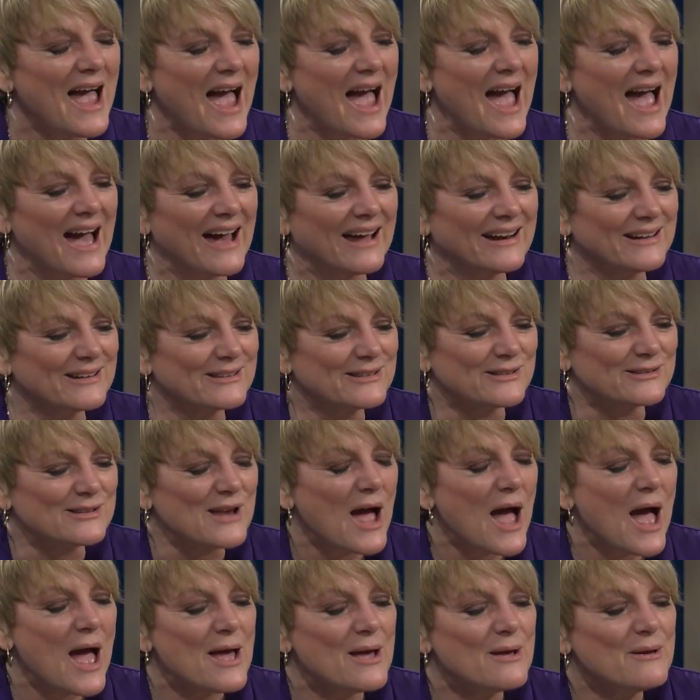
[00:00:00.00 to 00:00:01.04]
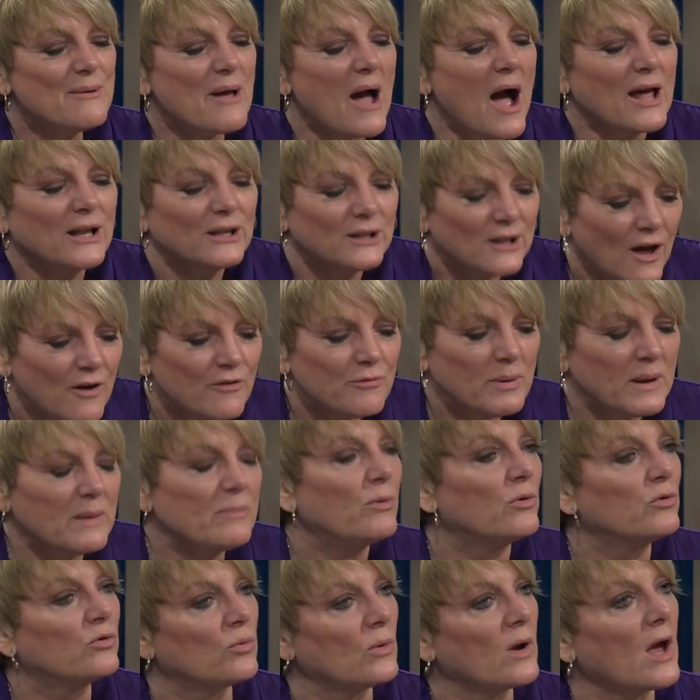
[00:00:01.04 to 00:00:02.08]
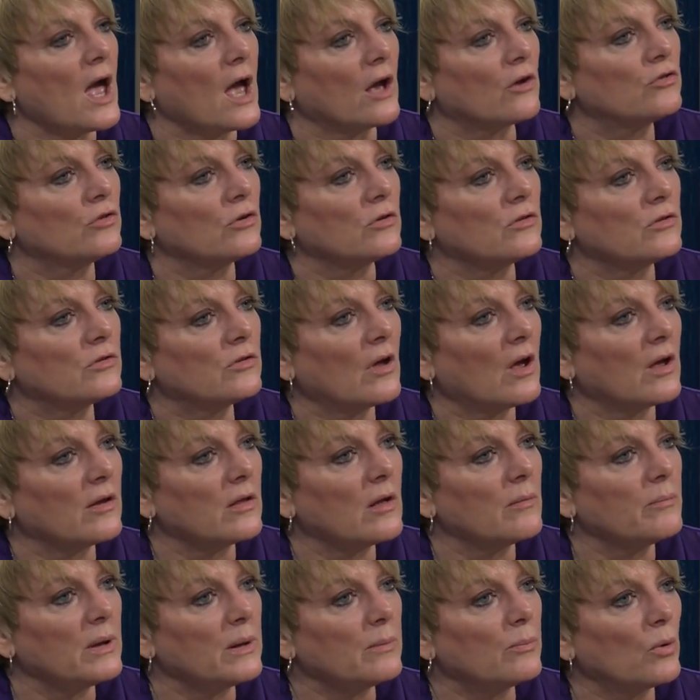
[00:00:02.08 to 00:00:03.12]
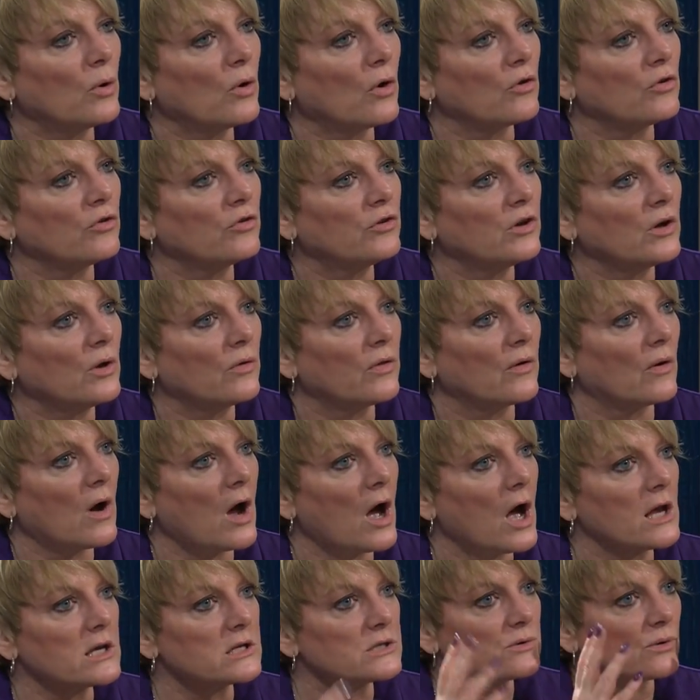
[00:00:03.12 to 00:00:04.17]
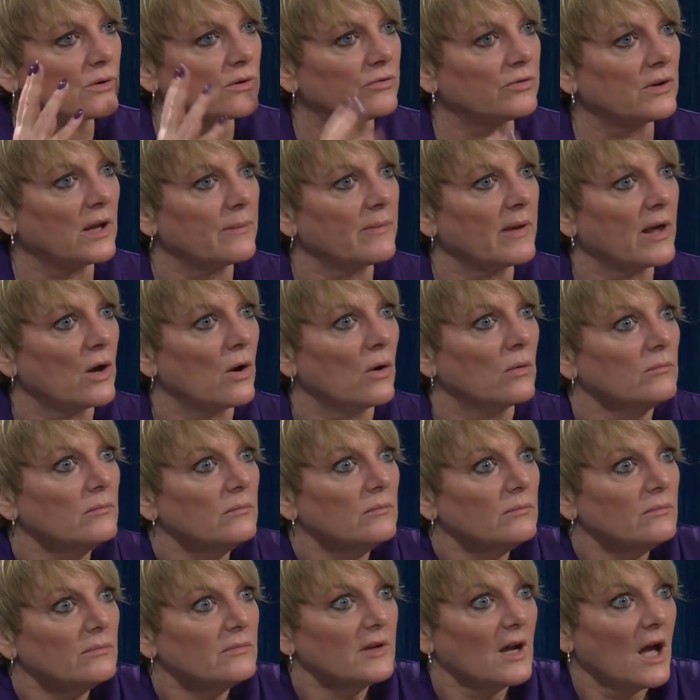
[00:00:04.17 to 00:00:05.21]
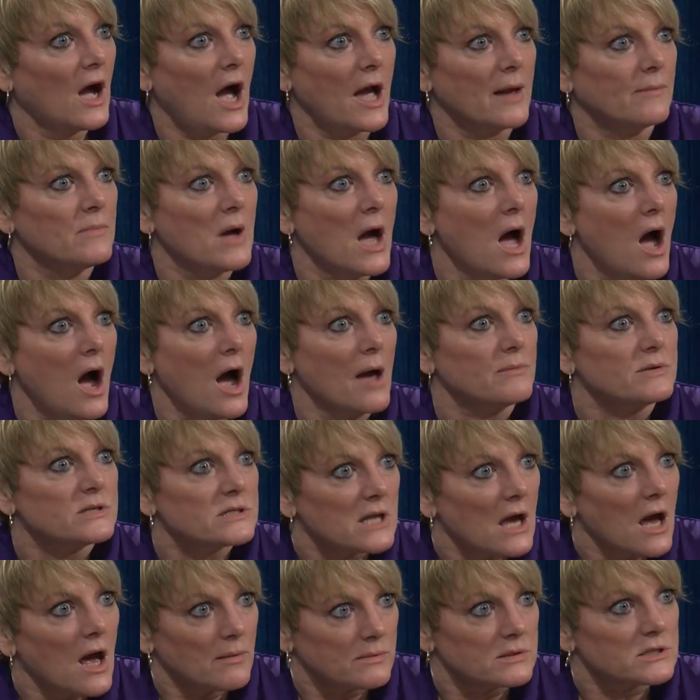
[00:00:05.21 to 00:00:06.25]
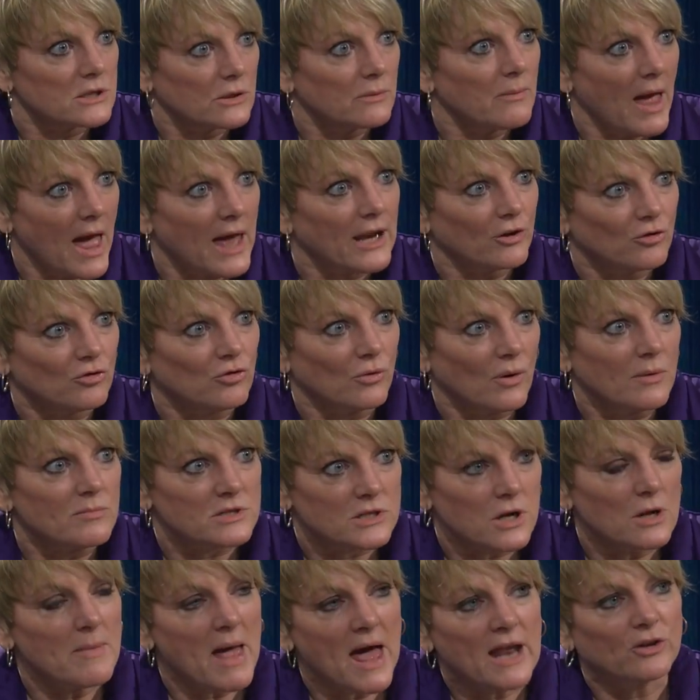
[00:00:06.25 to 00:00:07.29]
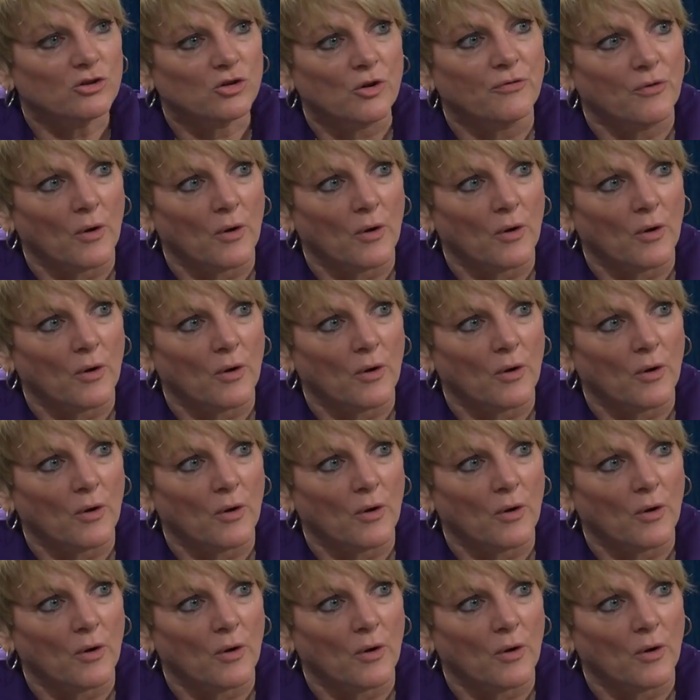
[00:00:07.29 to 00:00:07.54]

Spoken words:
And it's just, I love people's reactions. People are still, their eyes sort of light, and they go, I'm still mad at you. I'm still mad at you